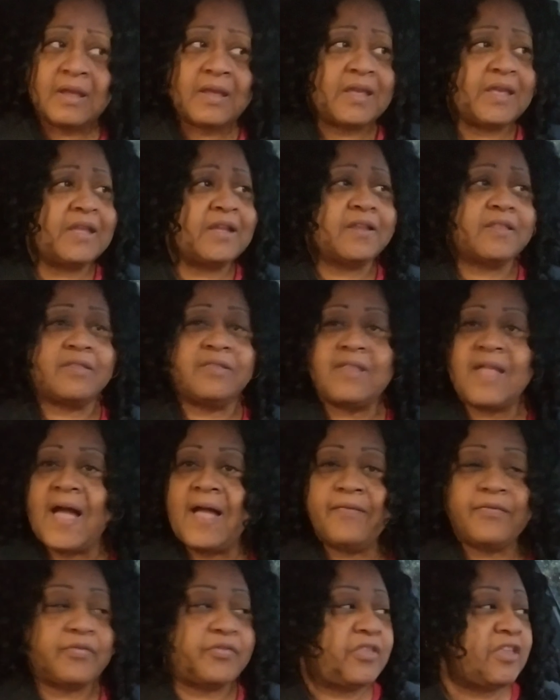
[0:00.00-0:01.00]
it is
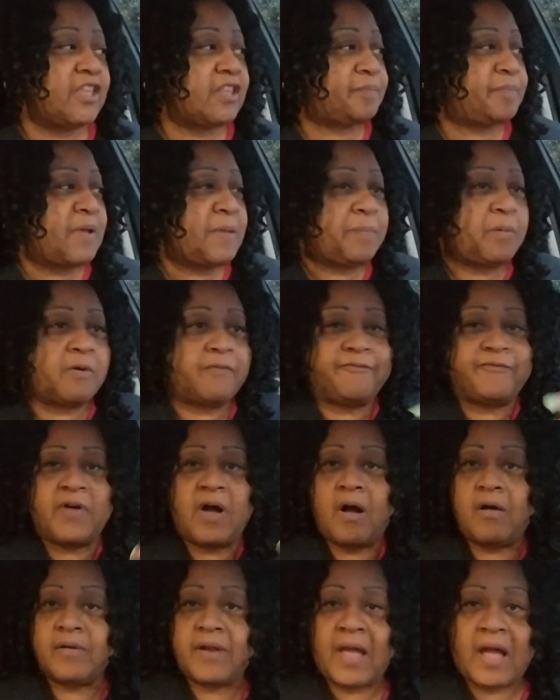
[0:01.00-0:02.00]
not these people's
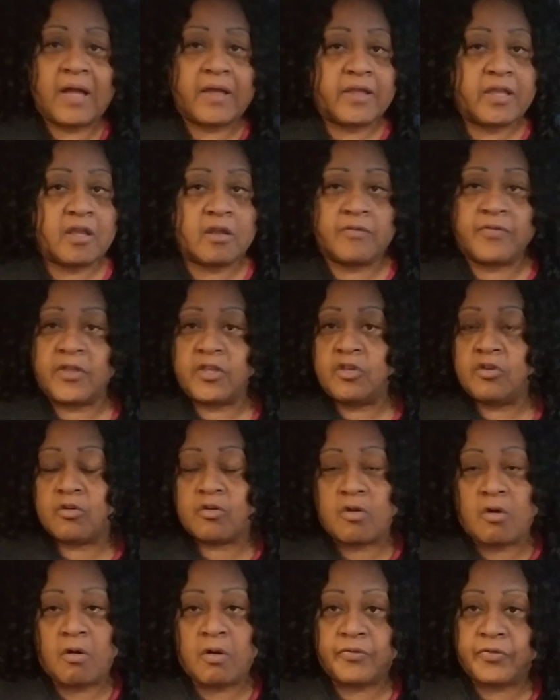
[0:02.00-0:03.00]
fault out here that you're
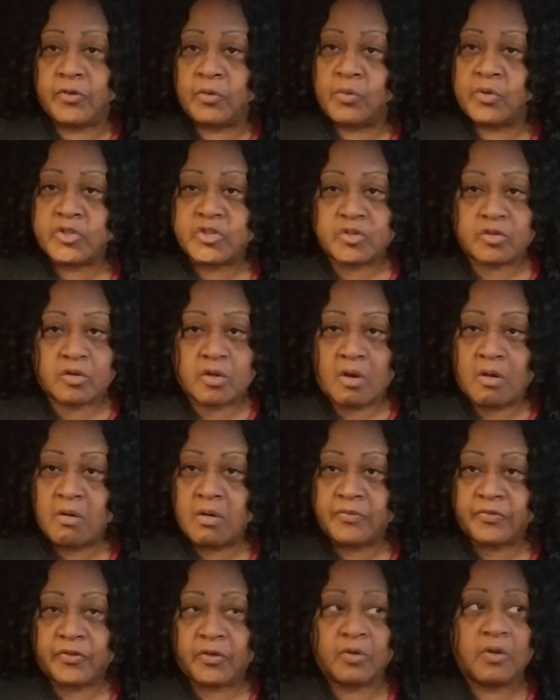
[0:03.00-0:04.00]
going through what you're
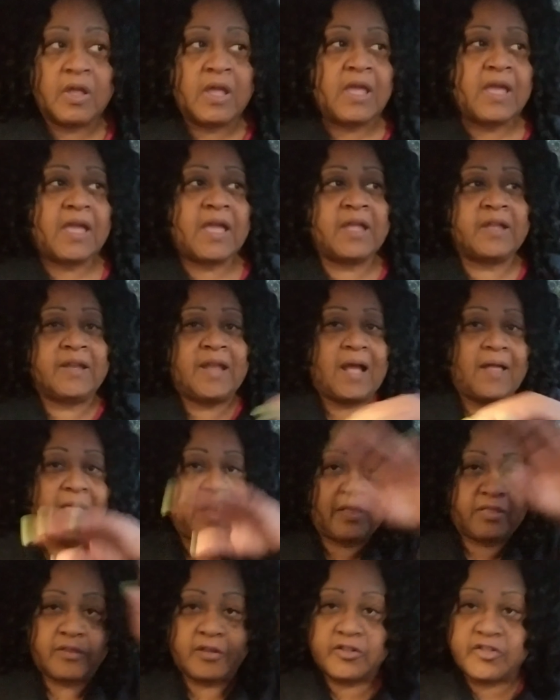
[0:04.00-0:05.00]
going through. And now
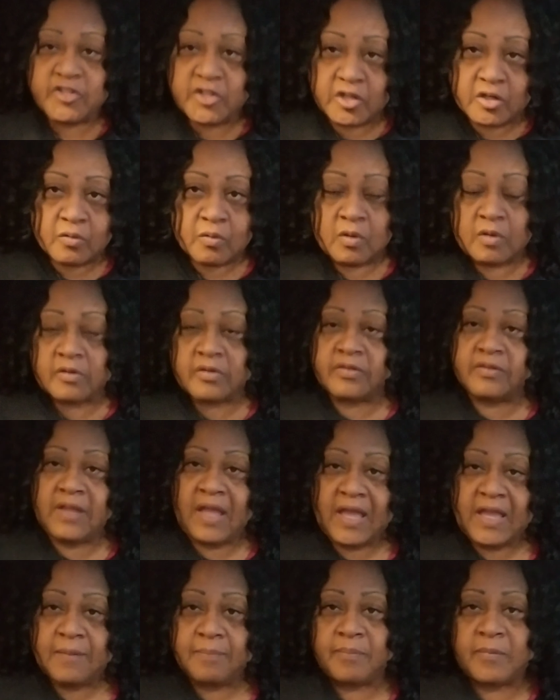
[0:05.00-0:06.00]
that's a general
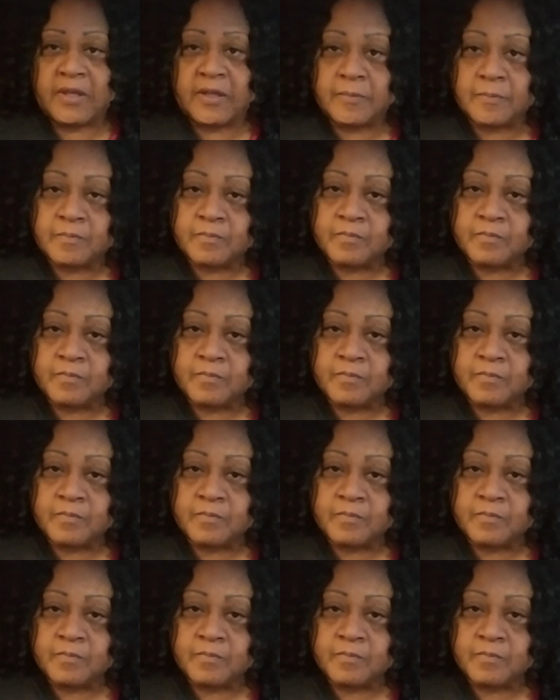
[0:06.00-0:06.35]
statement.